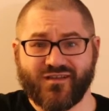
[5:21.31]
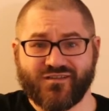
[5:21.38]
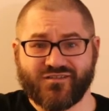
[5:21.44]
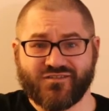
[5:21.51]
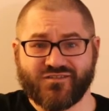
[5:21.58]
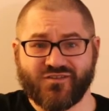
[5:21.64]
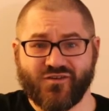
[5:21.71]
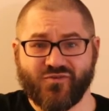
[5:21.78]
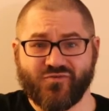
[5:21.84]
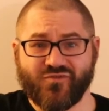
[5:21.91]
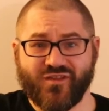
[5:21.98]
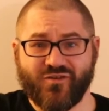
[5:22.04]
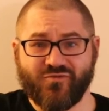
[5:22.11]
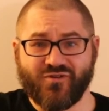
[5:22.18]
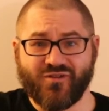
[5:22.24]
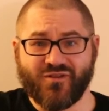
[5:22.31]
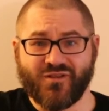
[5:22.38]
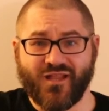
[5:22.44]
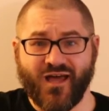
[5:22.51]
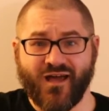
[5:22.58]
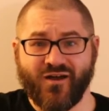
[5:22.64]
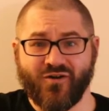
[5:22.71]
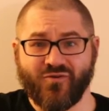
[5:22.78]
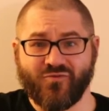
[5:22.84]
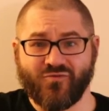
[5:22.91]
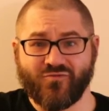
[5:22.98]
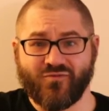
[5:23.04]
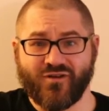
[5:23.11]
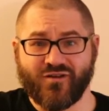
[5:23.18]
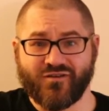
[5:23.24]
So they would
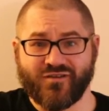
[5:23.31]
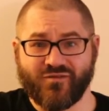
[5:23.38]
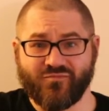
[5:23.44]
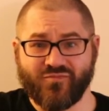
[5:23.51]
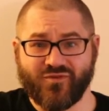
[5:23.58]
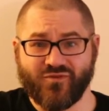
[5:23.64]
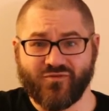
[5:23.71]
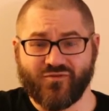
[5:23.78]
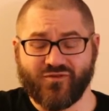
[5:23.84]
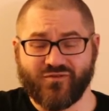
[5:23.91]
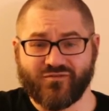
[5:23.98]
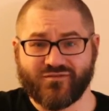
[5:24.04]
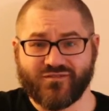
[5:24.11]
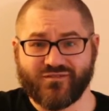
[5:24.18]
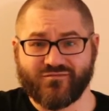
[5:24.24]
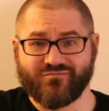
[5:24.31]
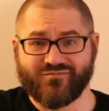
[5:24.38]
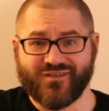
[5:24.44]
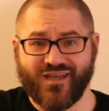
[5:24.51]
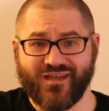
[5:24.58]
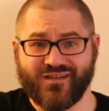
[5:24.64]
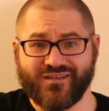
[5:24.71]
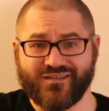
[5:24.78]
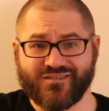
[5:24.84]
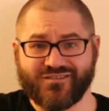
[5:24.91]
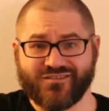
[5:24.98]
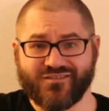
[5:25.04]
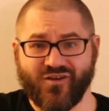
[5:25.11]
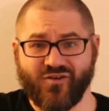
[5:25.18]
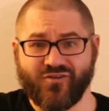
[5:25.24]
allow a computer to kind of get
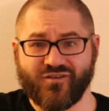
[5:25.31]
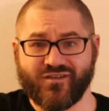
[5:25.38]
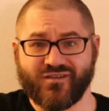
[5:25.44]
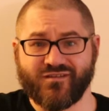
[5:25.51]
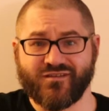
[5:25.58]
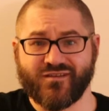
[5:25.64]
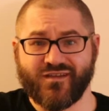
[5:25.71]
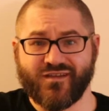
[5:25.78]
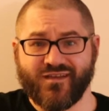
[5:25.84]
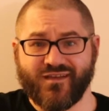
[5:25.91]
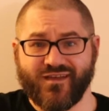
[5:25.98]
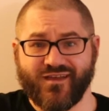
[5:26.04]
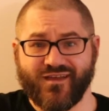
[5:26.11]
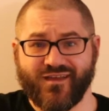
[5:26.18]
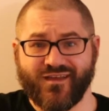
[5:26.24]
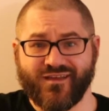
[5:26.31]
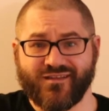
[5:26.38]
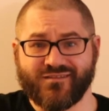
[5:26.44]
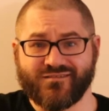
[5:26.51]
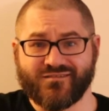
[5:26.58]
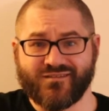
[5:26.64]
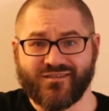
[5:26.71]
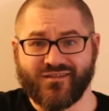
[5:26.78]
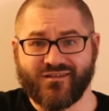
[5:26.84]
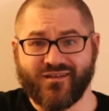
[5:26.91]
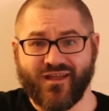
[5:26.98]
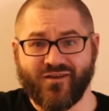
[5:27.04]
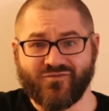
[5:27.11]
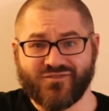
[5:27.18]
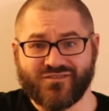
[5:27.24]
started and get it
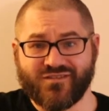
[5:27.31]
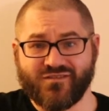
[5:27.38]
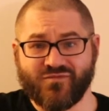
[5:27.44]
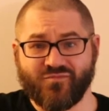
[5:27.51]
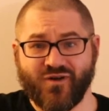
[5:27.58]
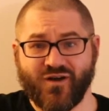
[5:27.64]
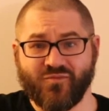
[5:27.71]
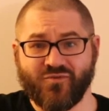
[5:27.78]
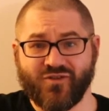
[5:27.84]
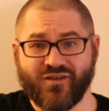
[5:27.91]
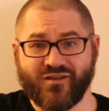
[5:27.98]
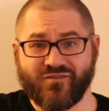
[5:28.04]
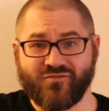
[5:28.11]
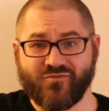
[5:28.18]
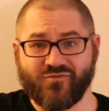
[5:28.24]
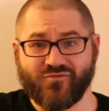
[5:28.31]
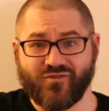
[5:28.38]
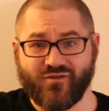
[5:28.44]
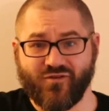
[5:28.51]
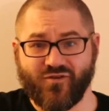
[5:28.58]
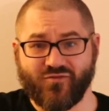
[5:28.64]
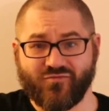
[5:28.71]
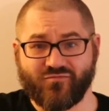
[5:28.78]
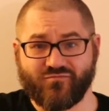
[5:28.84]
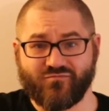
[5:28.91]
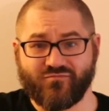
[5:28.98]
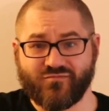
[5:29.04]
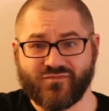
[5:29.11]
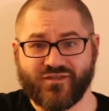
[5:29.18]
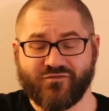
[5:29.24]
announced to the public through their own
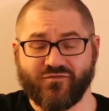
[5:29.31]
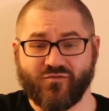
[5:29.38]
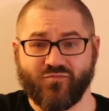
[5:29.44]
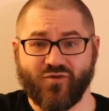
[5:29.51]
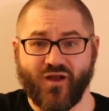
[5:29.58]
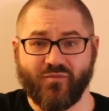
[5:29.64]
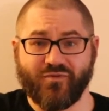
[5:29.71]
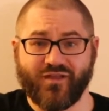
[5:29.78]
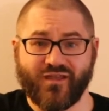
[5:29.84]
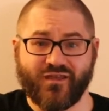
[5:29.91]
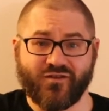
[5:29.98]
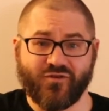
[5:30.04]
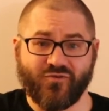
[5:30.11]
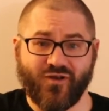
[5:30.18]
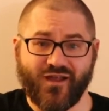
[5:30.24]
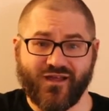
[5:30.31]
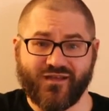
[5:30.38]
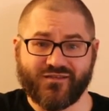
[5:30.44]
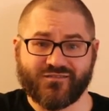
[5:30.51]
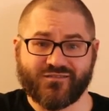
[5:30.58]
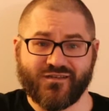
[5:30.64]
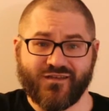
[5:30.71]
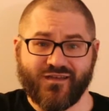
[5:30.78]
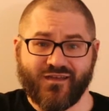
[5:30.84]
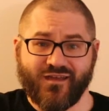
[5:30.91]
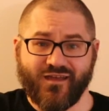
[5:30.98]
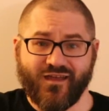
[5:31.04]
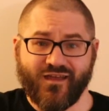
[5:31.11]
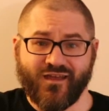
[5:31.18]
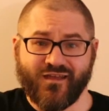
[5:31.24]
different propaganda rags,
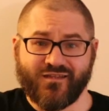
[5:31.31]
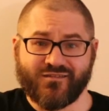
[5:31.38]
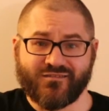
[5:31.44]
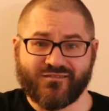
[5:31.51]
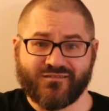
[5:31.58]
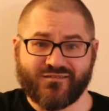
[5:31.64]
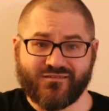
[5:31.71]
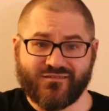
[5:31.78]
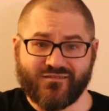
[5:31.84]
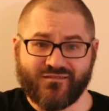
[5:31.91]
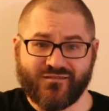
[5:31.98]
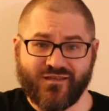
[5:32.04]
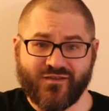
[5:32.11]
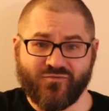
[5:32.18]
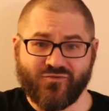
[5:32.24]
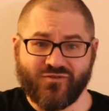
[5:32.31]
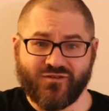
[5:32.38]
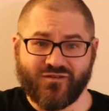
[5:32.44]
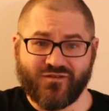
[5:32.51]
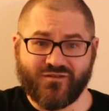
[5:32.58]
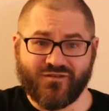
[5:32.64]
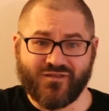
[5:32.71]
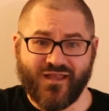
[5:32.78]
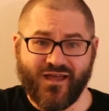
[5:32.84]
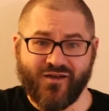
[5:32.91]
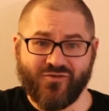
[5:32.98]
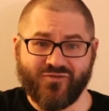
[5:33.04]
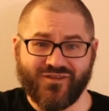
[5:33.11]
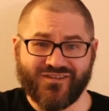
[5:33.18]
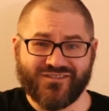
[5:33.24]
and they would allow
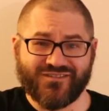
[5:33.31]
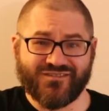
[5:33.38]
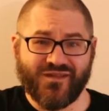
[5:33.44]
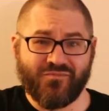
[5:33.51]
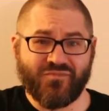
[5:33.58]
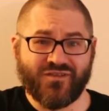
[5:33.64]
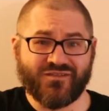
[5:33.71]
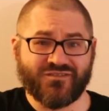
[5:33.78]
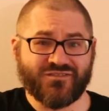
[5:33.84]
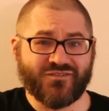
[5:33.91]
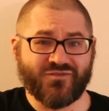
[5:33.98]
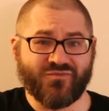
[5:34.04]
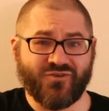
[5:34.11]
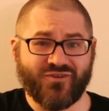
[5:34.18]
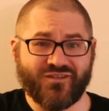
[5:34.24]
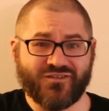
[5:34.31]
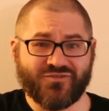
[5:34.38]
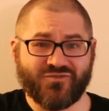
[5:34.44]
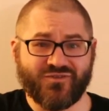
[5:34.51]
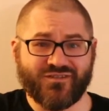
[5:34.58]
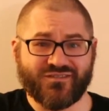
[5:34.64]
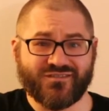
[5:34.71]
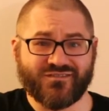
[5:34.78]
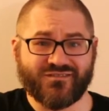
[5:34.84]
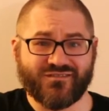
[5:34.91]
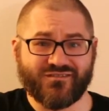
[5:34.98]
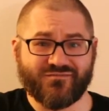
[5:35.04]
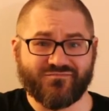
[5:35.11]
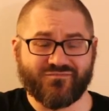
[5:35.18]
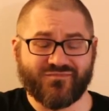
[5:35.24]
like some consumer interest
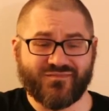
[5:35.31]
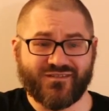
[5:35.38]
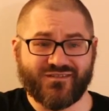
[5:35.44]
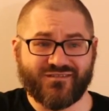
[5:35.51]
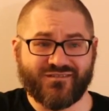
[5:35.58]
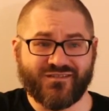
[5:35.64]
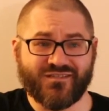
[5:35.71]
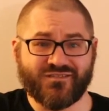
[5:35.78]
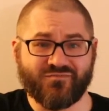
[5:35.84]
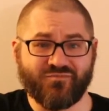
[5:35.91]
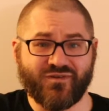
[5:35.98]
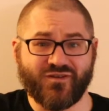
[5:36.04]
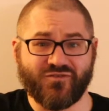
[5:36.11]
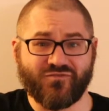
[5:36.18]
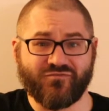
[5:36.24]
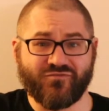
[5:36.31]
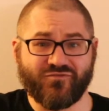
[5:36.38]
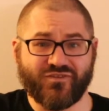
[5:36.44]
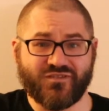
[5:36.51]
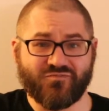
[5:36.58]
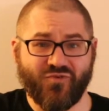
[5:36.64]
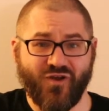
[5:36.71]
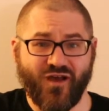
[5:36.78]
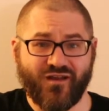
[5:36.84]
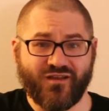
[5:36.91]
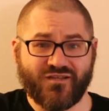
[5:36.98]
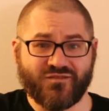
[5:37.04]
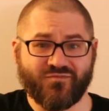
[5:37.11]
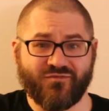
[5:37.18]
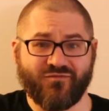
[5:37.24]
to at least build for these
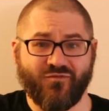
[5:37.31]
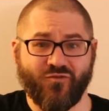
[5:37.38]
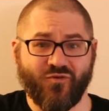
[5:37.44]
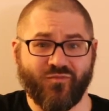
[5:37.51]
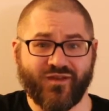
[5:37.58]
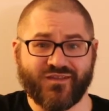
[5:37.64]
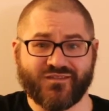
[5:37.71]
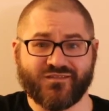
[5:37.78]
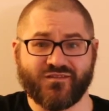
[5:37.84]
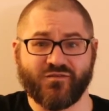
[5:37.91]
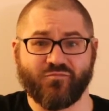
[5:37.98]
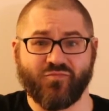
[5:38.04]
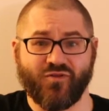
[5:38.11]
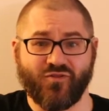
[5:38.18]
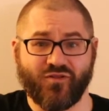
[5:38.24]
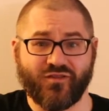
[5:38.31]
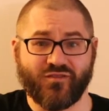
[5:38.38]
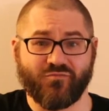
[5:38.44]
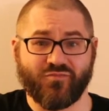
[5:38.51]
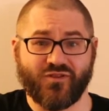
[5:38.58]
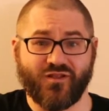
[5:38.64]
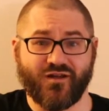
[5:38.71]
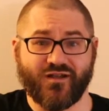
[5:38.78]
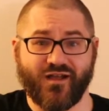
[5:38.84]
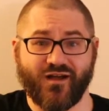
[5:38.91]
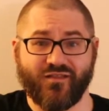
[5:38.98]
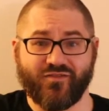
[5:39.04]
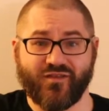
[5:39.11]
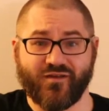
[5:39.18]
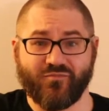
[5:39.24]
products before basically pulling the plug
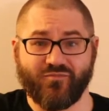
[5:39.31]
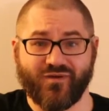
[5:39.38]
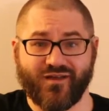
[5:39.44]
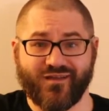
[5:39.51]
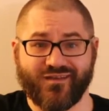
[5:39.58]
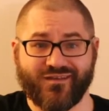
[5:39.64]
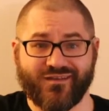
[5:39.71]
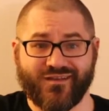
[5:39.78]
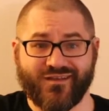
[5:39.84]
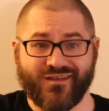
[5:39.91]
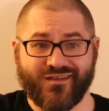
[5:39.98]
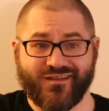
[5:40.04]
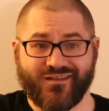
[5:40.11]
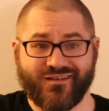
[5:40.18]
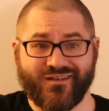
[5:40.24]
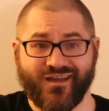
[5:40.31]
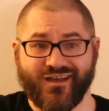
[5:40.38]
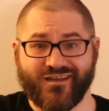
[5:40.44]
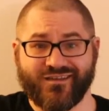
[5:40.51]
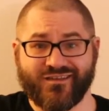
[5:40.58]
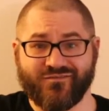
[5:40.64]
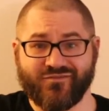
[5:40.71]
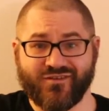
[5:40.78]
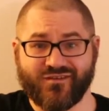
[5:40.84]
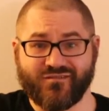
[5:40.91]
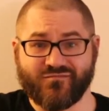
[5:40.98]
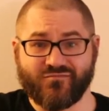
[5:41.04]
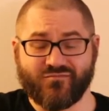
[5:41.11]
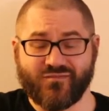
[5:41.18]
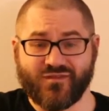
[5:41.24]
on them by not
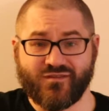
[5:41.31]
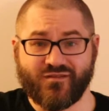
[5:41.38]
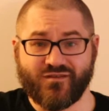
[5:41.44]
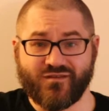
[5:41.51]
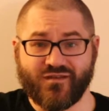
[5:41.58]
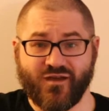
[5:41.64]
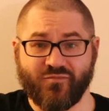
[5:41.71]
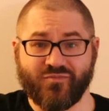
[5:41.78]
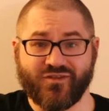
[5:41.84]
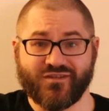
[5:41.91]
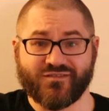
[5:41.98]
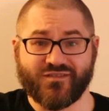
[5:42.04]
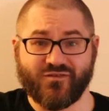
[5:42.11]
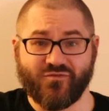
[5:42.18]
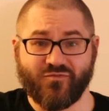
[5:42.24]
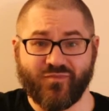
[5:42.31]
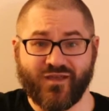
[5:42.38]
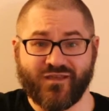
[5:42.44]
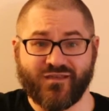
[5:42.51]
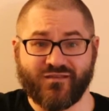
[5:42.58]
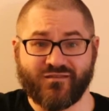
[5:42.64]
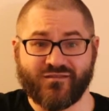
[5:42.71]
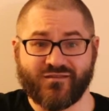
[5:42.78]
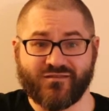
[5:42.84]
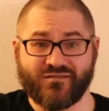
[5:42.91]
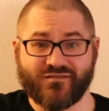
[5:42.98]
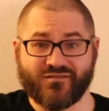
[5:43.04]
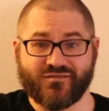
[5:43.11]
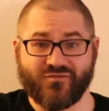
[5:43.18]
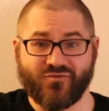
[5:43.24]
giving the companies that were making
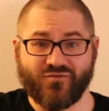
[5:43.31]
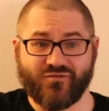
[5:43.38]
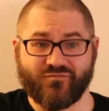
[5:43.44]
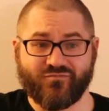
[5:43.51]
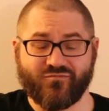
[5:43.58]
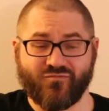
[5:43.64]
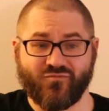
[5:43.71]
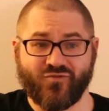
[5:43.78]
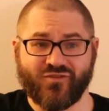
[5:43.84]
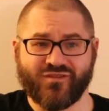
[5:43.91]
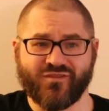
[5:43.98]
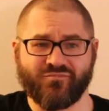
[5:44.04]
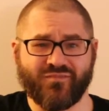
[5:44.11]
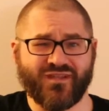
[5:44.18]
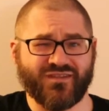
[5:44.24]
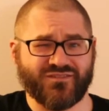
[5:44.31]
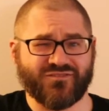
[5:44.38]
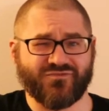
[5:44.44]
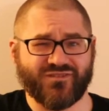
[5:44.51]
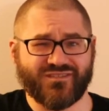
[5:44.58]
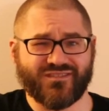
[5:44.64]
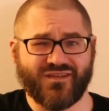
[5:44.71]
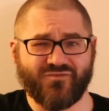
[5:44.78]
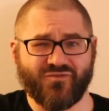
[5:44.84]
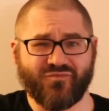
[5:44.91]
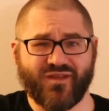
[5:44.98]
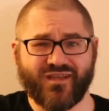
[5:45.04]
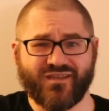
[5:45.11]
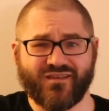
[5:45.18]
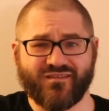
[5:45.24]
these, or really the ministries that were
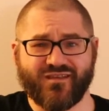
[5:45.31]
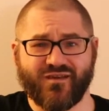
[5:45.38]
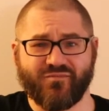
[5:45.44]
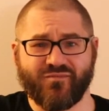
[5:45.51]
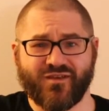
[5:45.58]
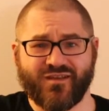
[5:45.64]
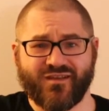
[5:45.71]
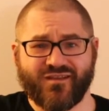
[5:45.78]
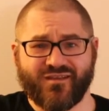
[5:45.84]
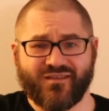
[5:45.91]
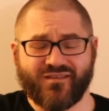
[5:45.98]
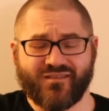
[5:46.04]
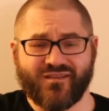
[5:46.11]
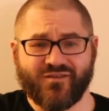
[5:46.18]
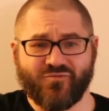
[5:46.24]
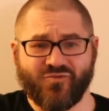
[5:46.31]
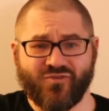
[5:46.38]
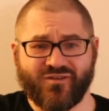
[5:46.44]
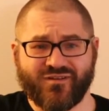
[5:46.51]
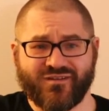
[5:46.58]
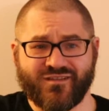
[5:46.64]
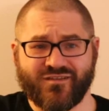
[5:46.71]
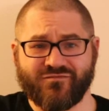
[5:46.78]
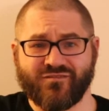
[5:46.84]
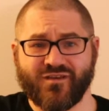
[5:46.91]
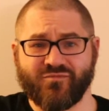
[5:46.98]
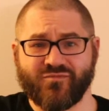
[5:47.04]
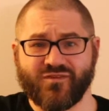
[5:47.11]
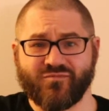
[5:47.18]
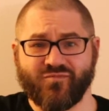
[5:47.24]
making them, they wouldn't give
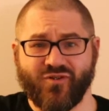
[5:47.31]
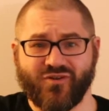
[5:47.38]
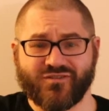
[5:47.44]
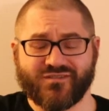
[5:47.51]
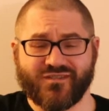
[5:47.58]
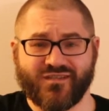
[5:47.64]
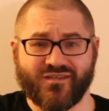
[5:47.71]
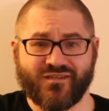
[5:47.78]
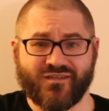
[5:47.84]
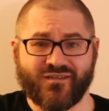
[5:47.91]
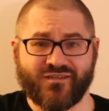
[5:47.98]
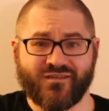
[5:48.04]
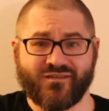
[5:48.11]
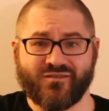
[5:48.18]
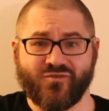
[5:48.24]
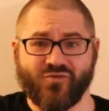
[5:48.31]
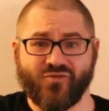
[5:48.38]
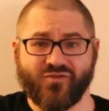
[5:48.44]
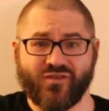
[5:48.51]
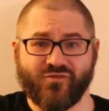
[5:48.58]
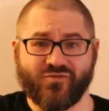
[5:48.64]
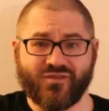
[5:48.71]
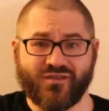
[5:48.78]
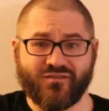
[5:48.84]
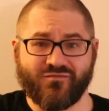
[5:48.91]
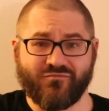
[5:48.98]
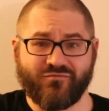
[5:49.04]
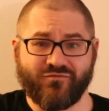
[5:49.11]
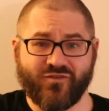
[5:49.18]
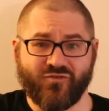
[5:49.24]
them the parts that they needed, or they would get
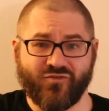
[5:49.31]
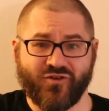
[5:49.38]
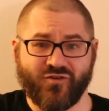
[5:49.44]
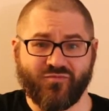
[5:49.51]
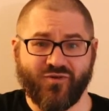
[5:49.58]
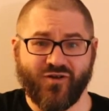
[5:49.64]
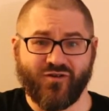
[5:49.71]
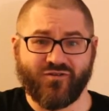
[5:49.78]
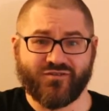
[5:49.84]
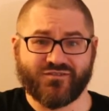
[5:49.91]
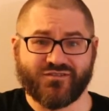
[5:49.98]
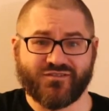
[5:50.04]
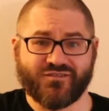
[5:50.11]
inferior parts.